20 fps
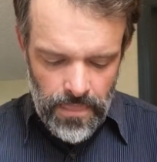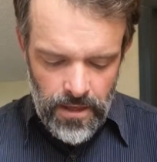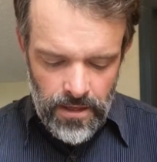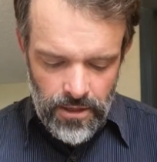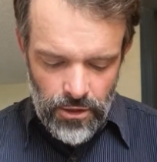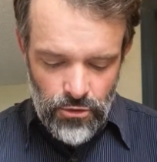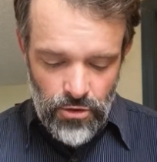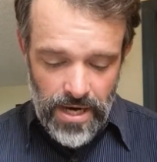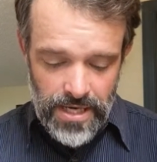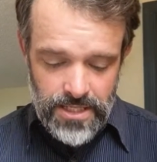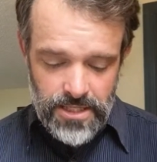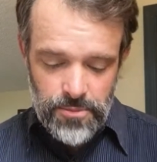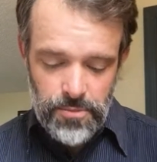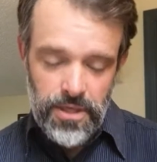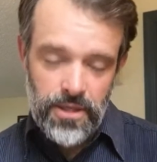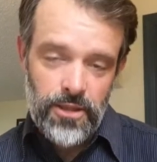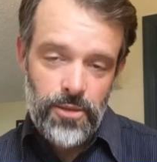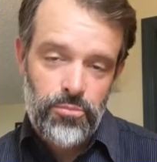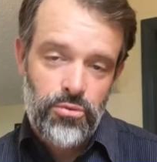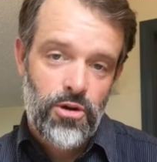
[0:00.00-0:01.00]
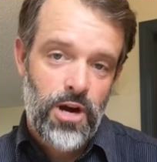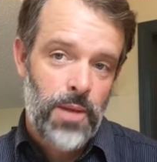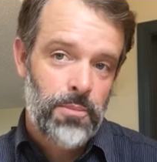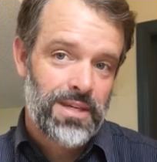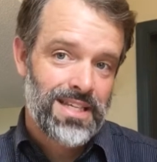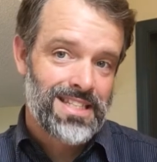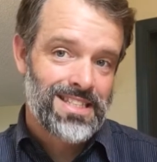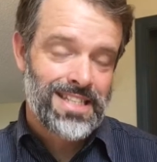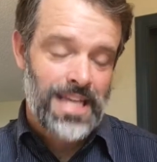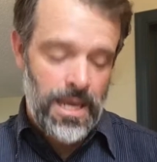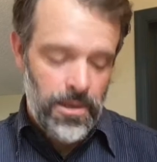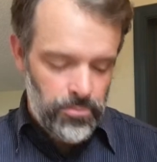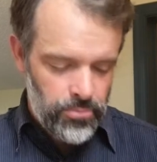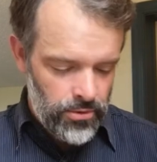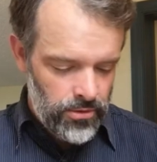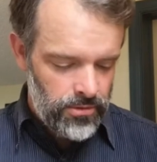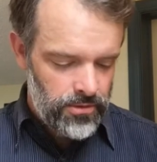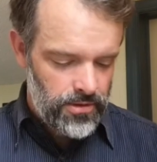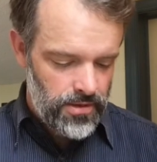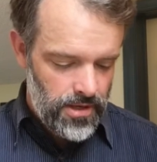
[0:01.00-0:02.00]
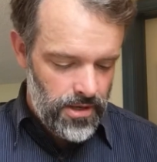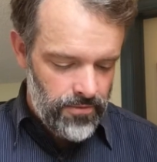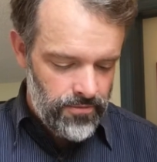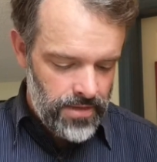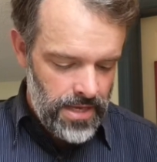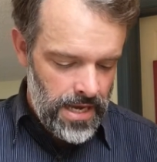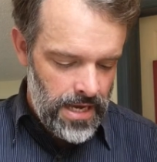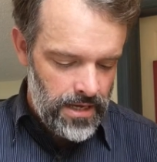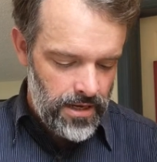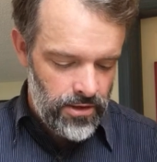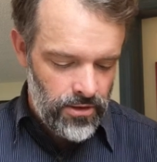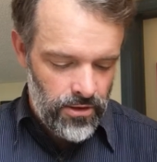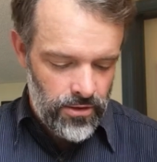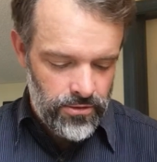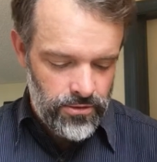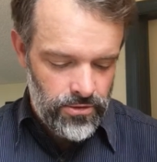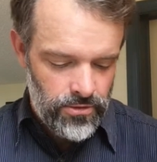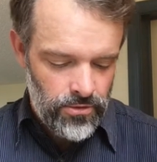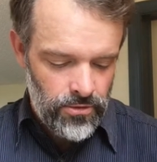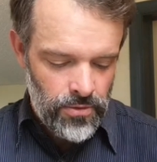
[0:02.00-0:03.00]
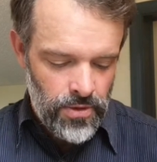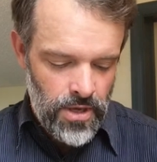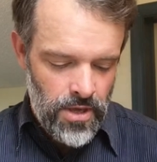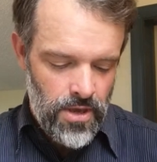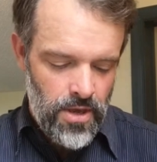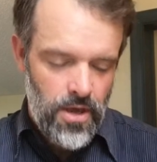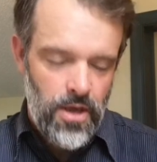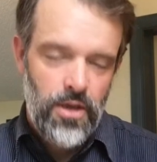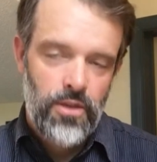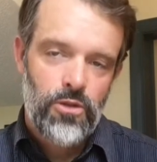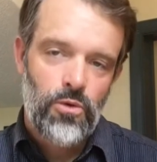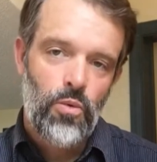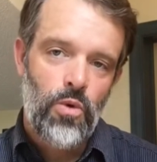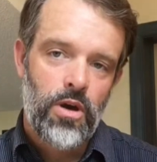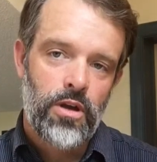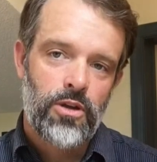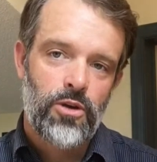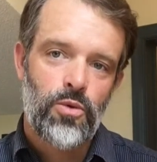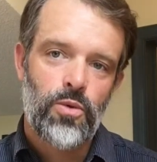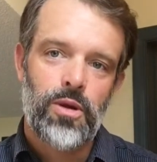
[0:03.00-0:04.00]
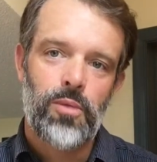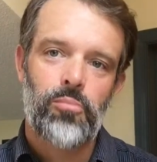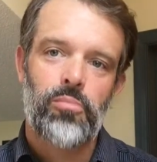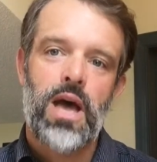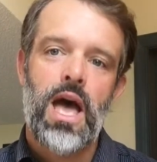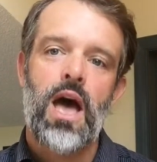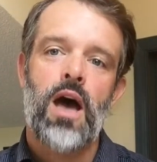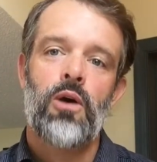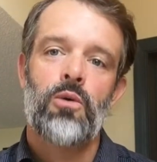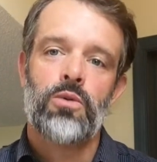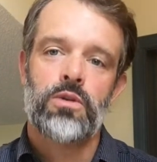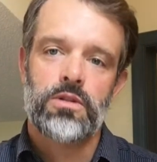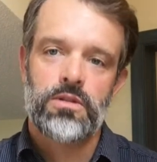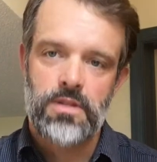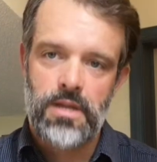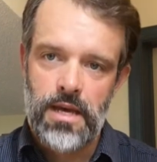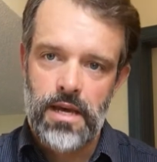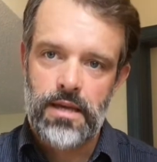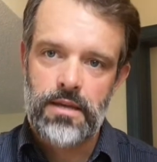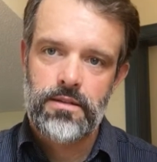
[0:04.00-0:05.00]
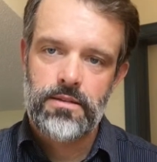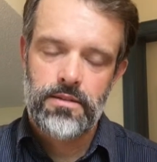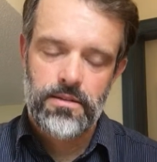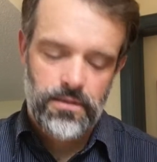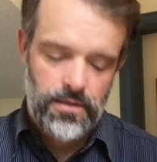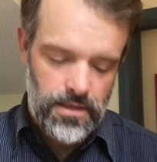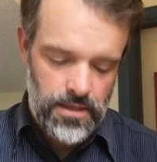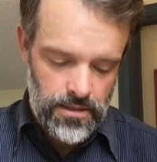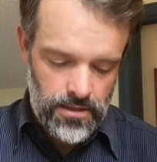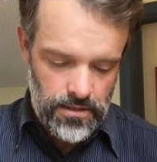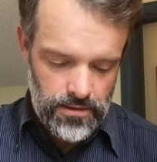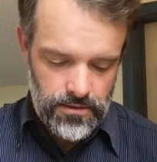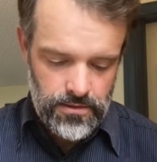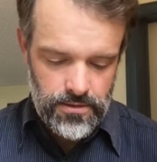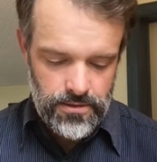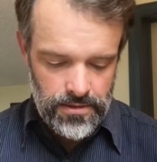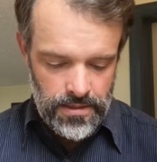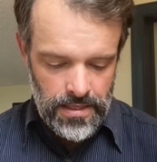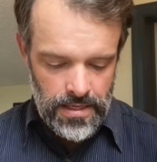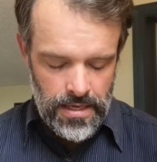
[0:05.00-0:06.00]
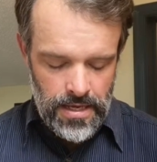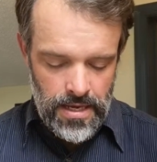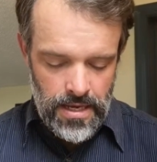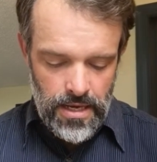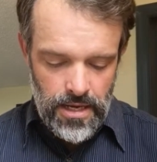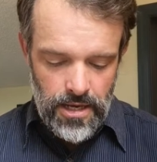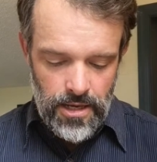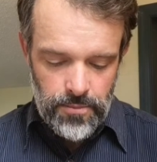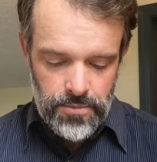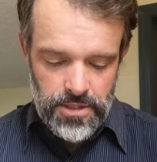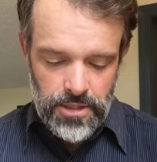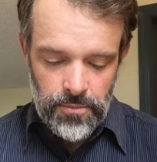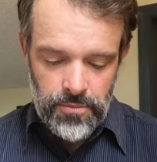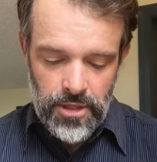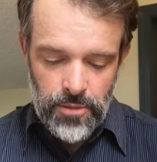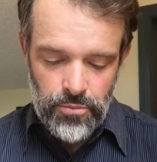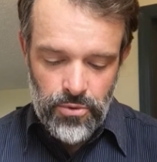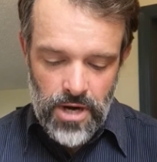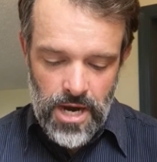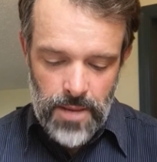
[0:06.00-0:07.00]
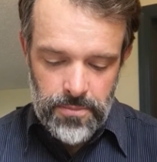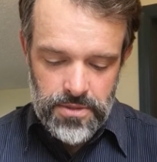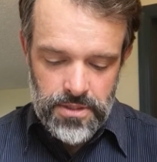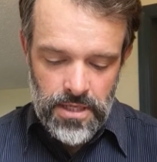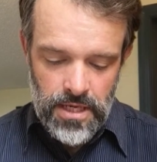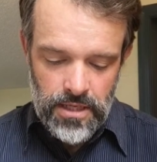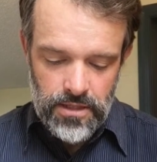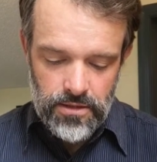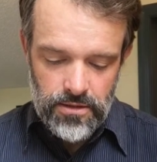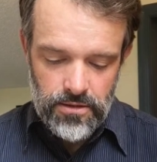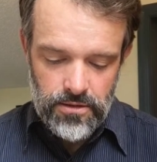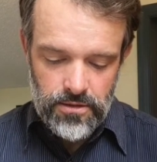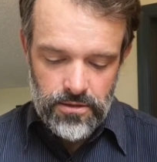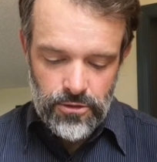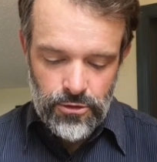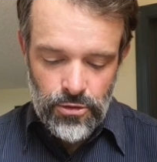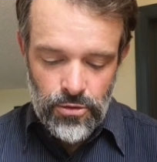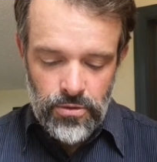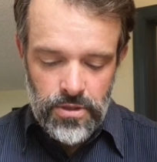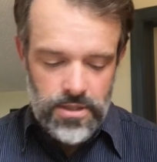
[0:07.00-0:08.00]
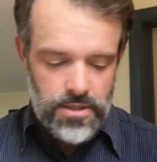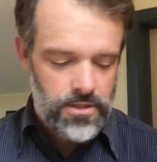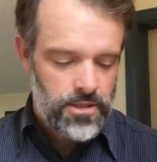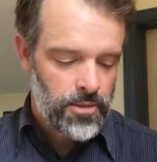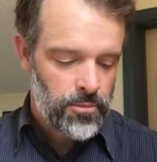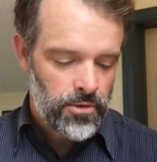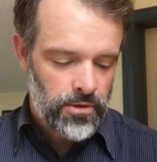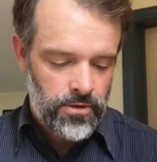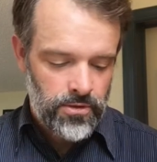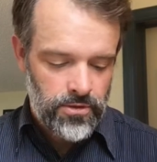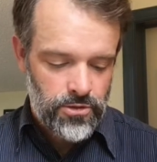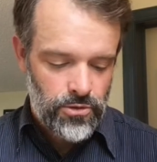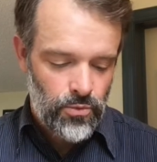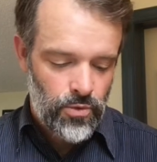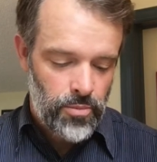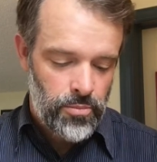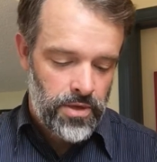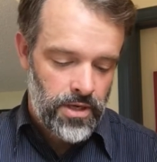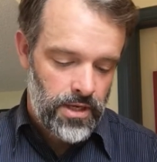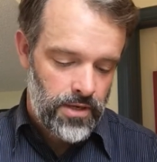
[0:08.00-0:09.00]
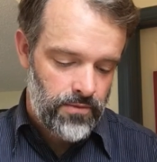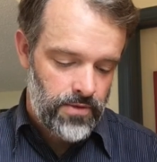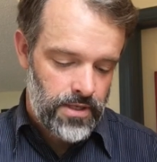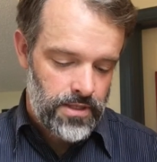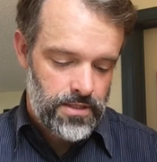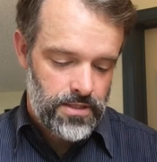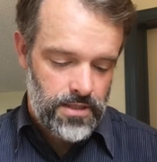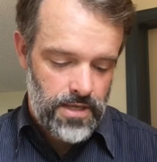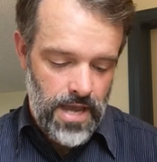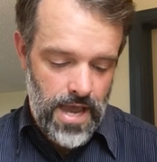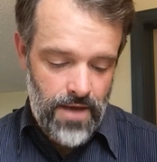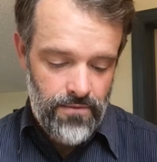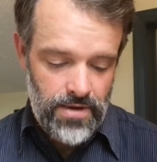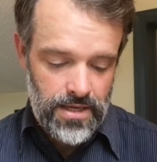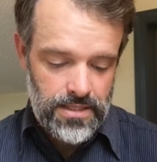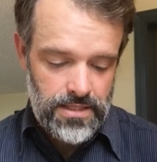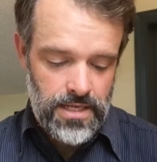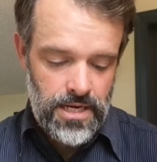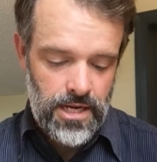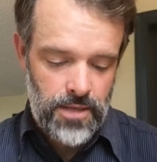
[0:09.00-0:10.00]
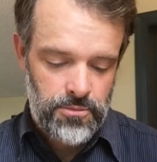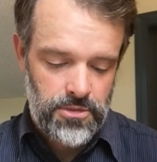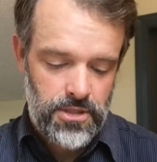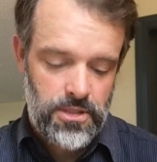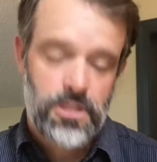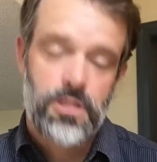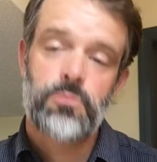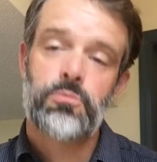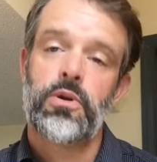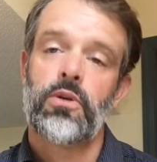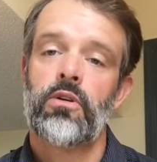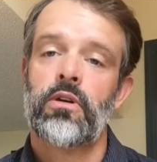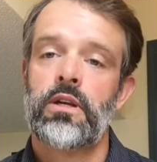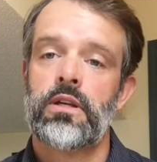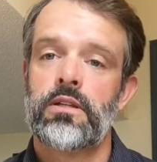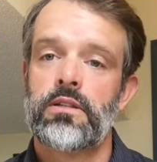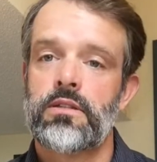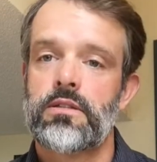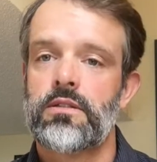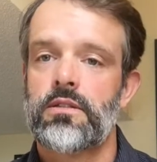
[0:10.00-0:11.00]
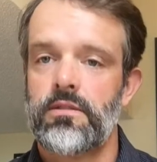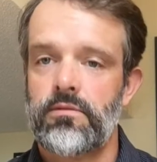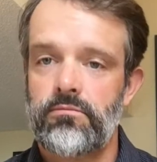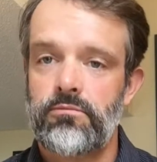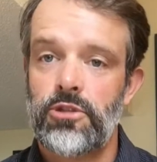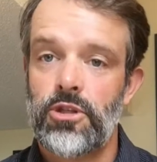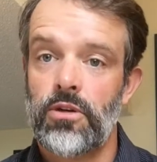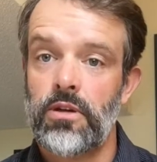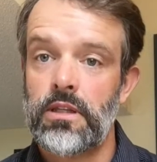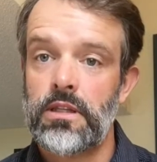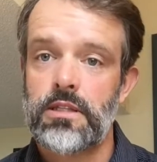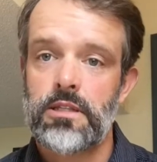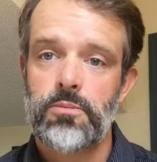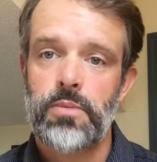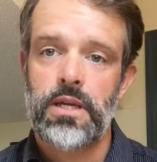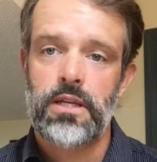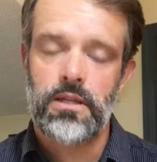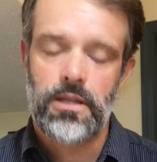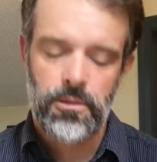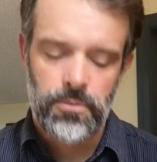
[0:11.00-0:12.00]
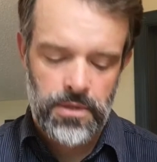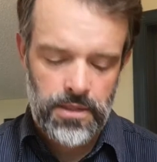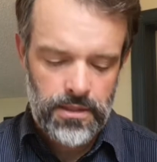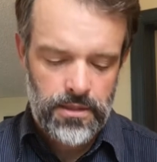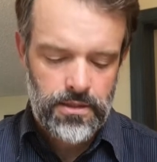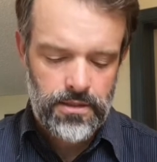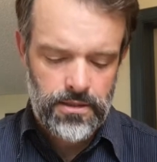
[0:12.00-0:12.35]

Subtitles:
Christ being the prime example of that and also the one who empowers that in us. Something perhaps not too dissimilar to what many of us have at times experienced during this pandemic.